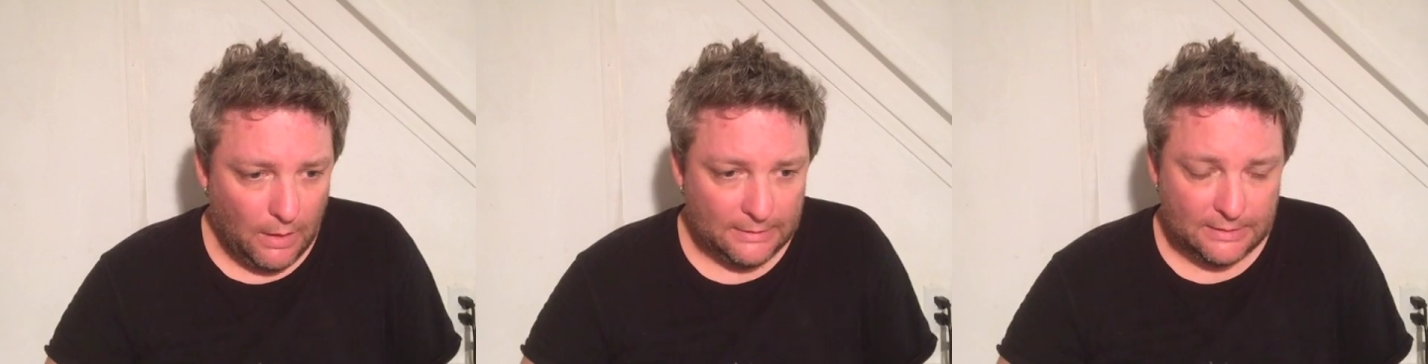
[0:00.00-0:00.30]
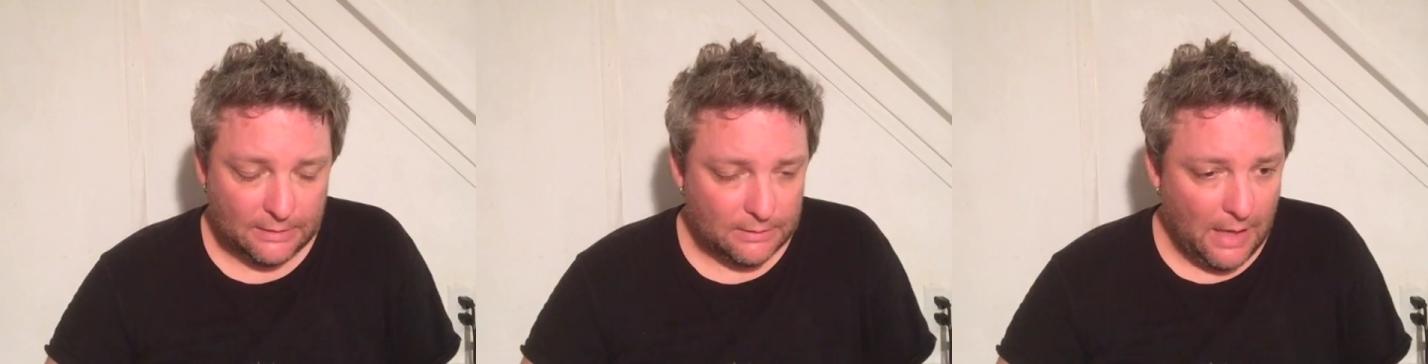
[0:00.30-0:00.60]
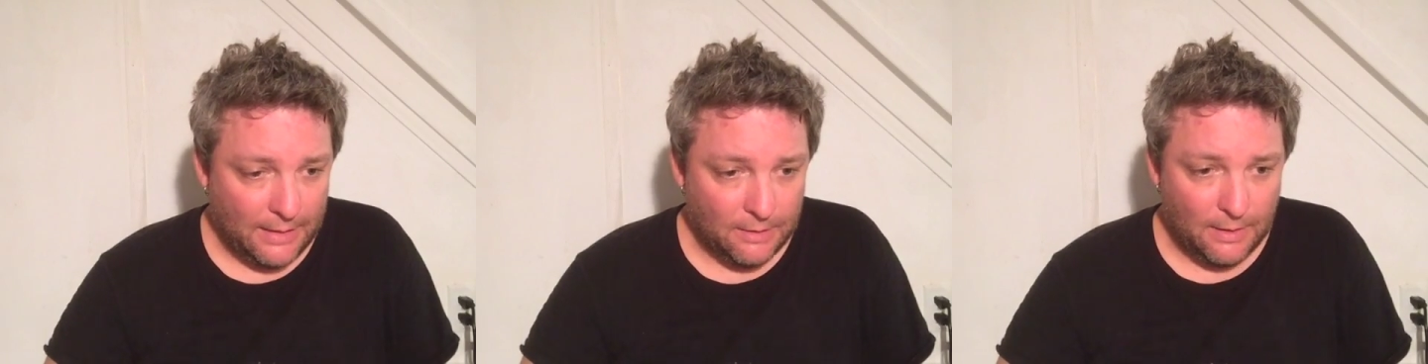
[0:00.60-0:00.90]
And still,
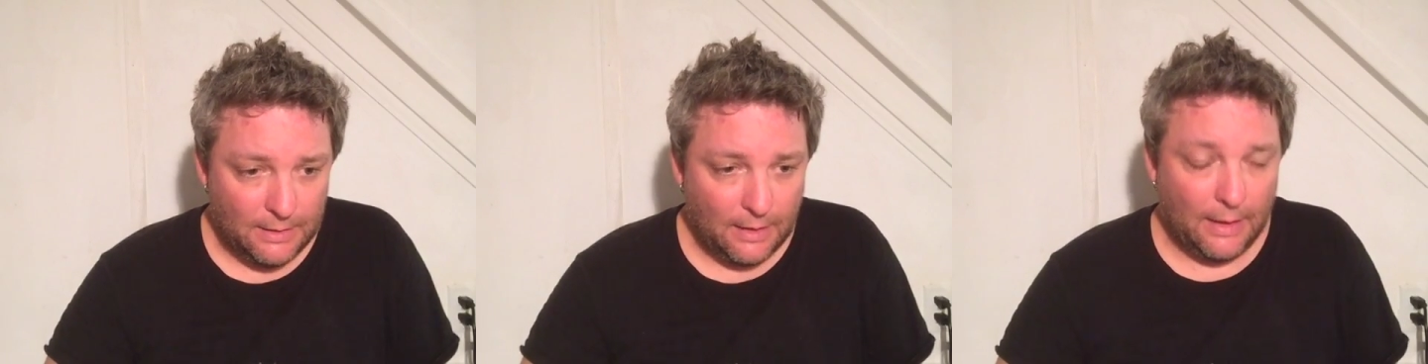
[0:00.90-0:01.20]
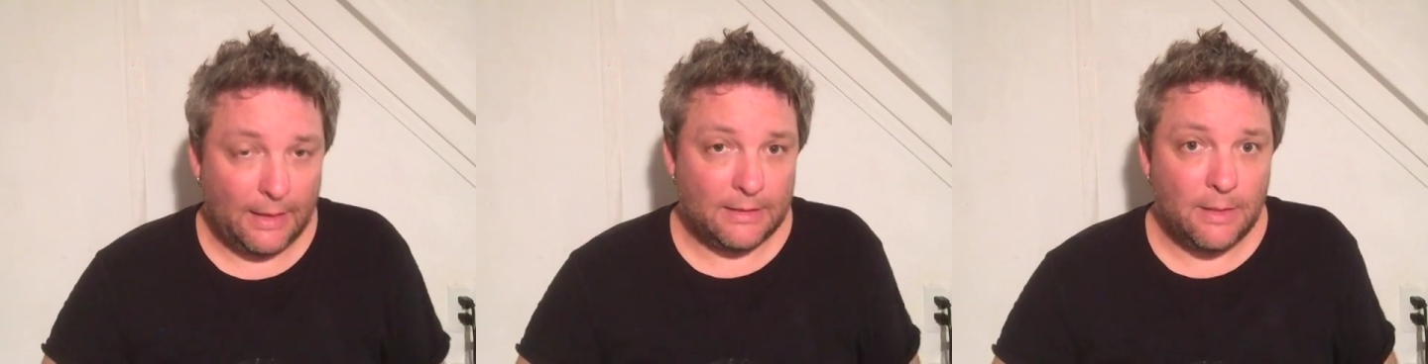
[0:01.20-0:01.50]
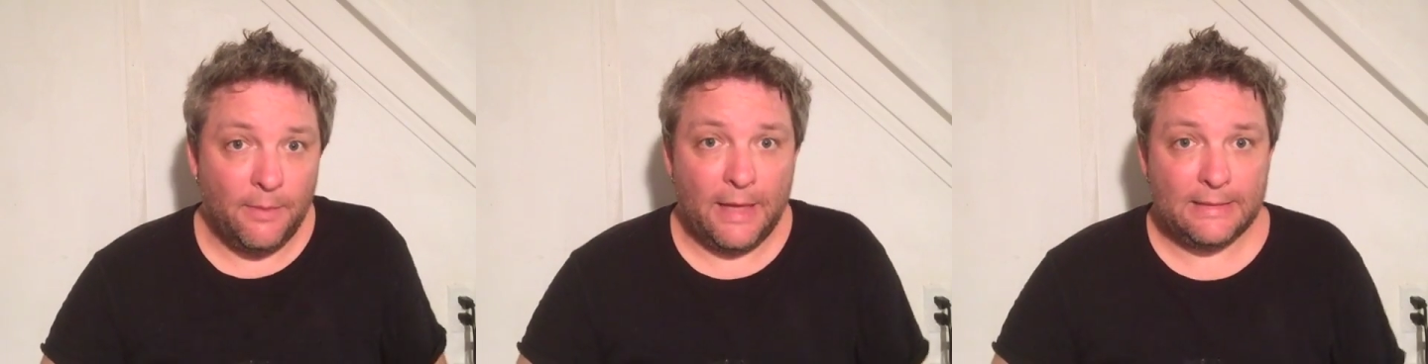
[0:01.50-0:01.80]
I get
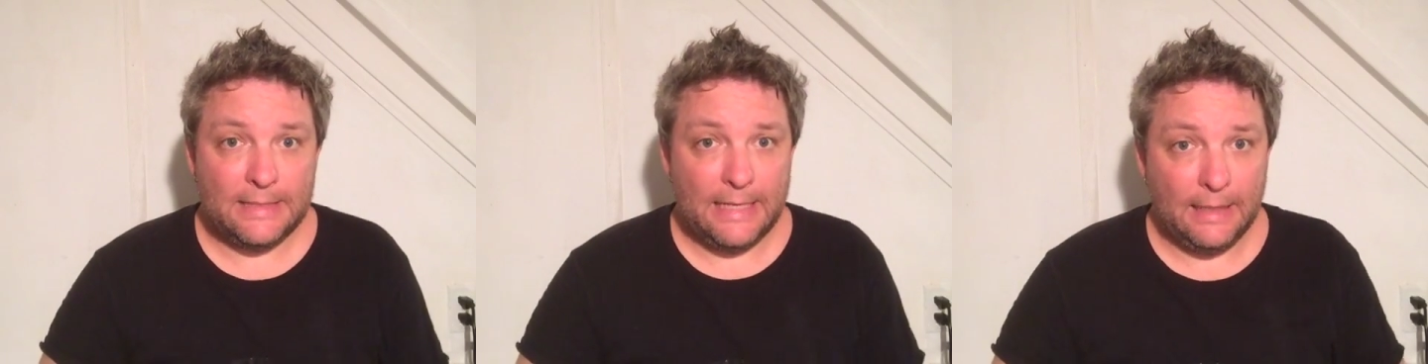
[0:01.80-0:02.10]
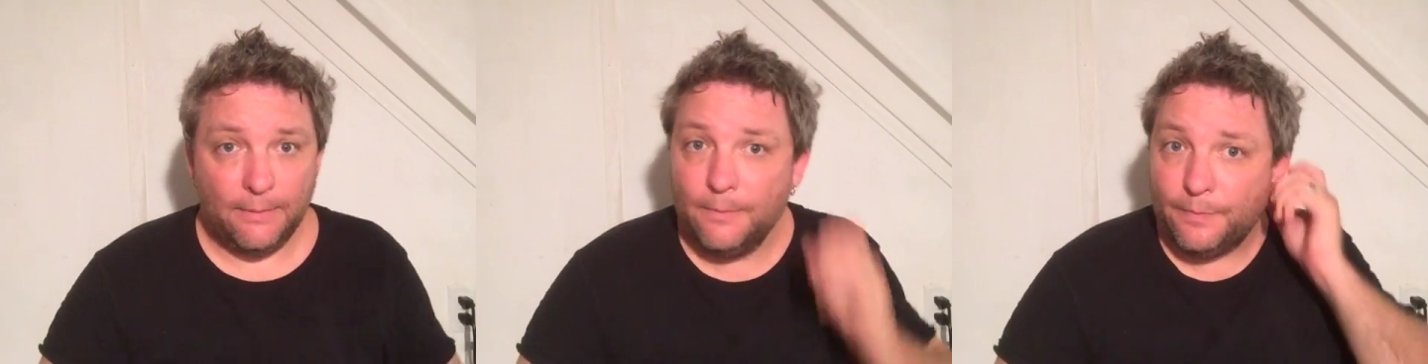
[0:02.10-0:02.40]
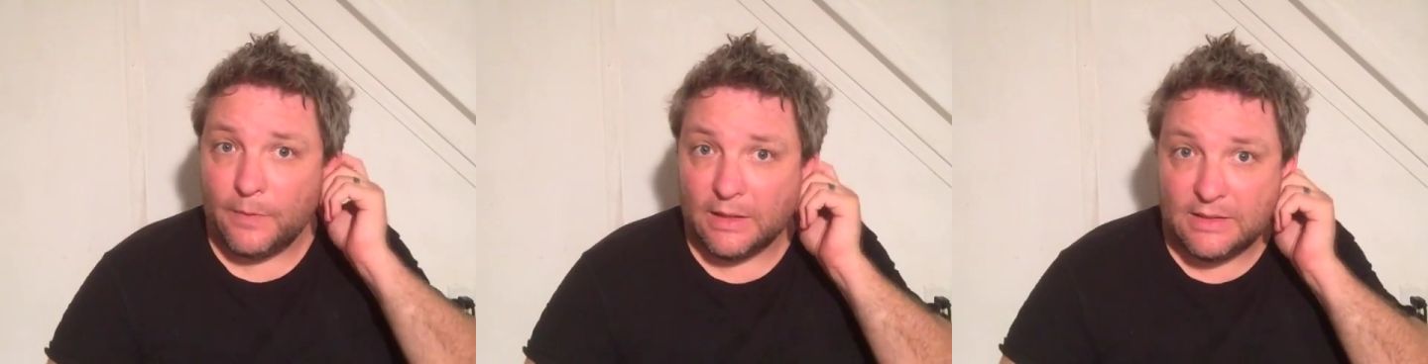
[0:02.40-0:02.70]
some of that
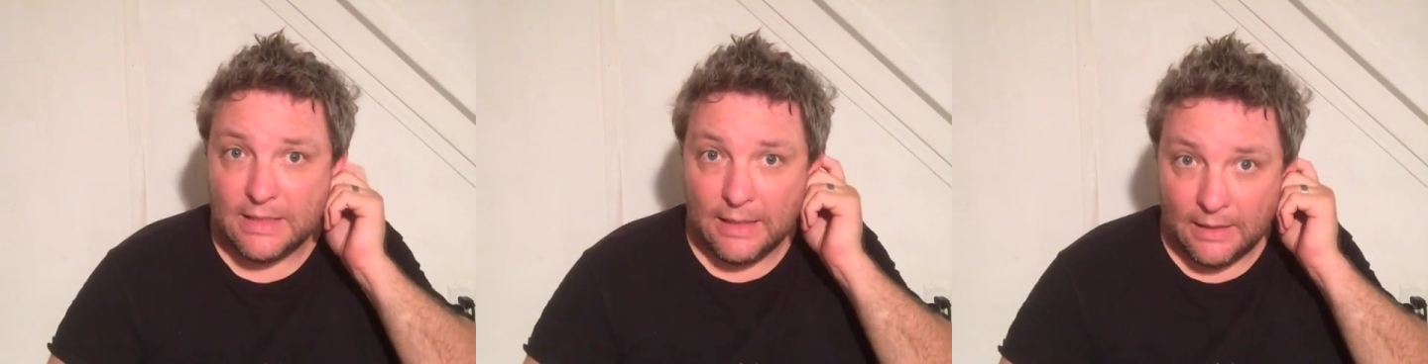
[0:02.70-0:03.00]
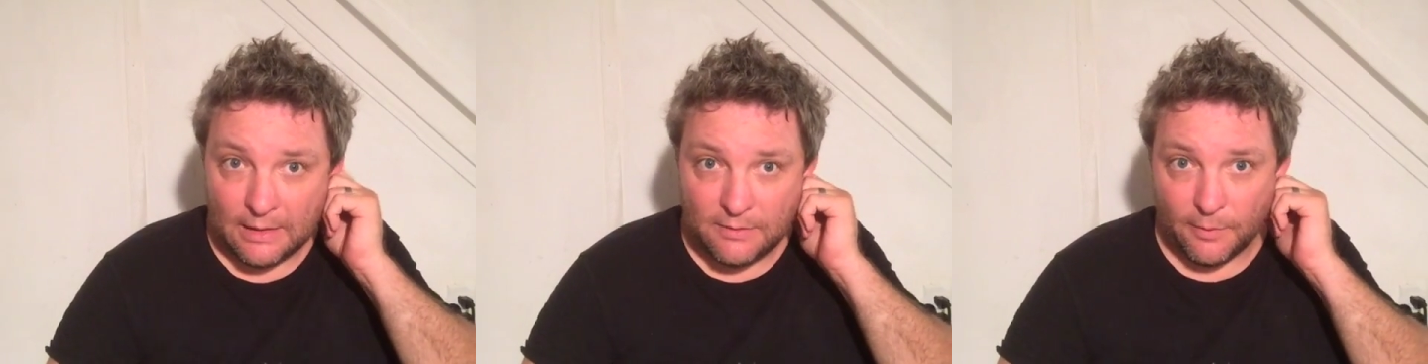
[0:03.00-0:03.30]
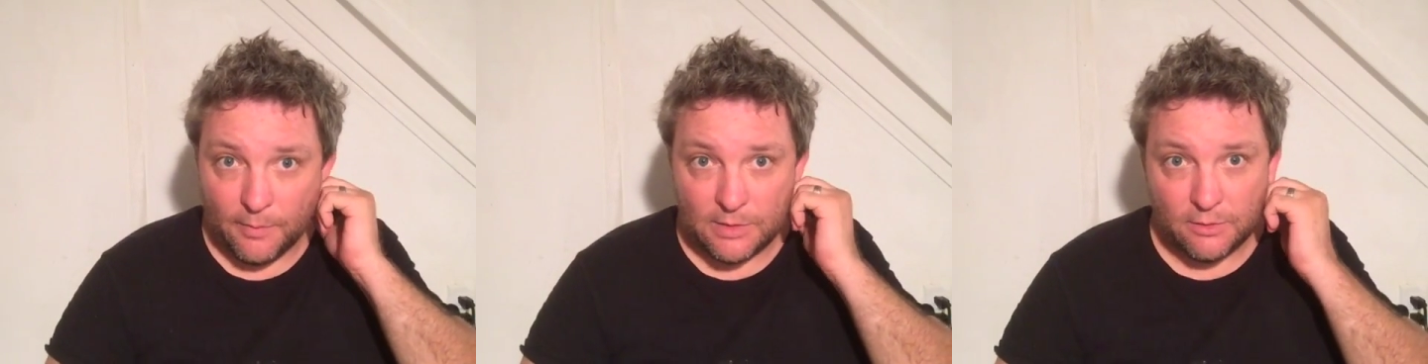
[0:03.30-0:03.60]
seediness
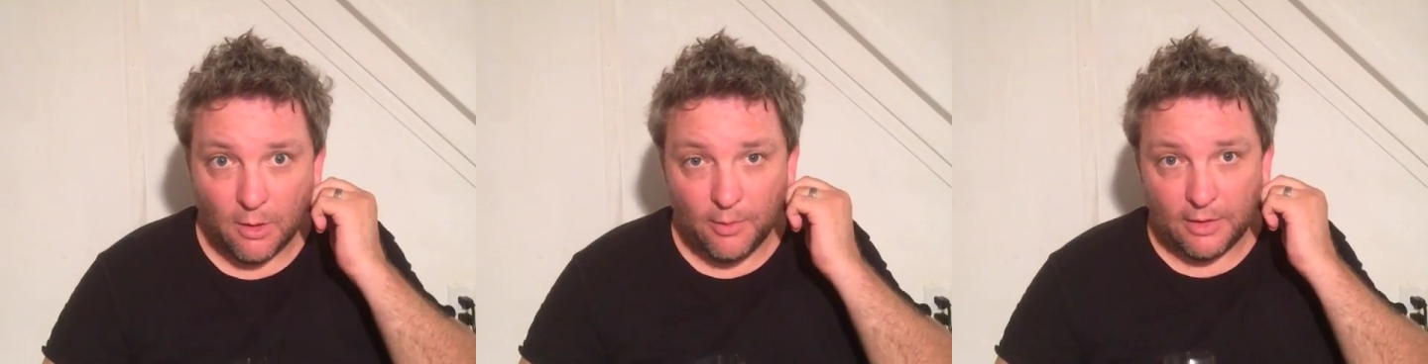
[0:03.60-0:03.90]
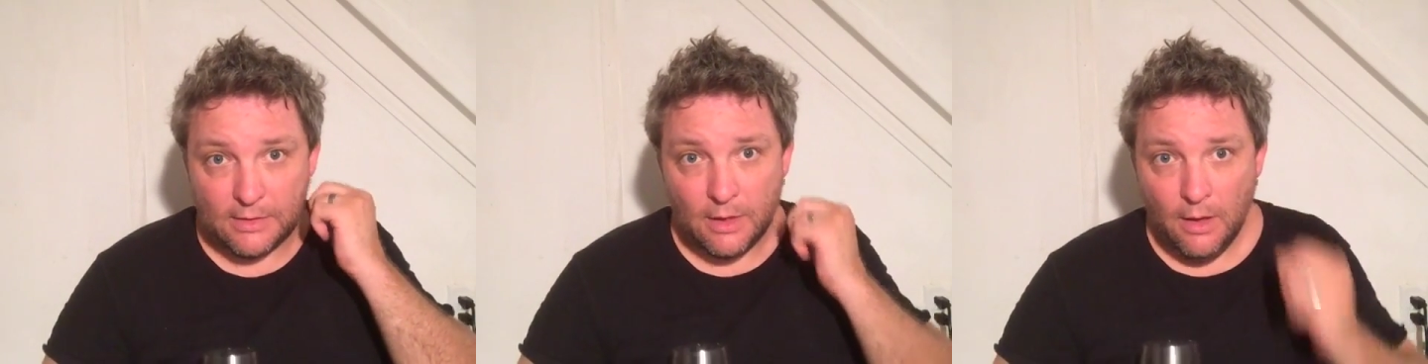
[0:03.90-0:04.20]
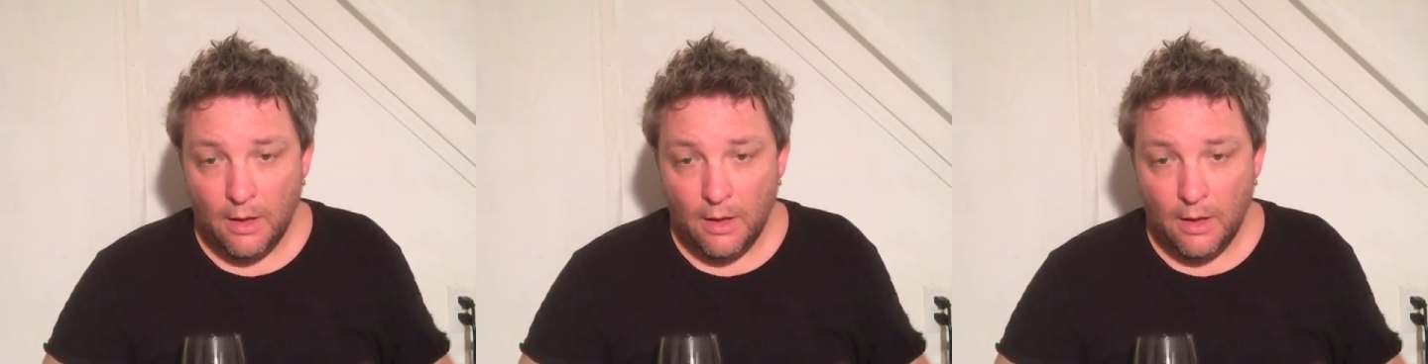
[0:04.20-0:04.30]
from the strawberries.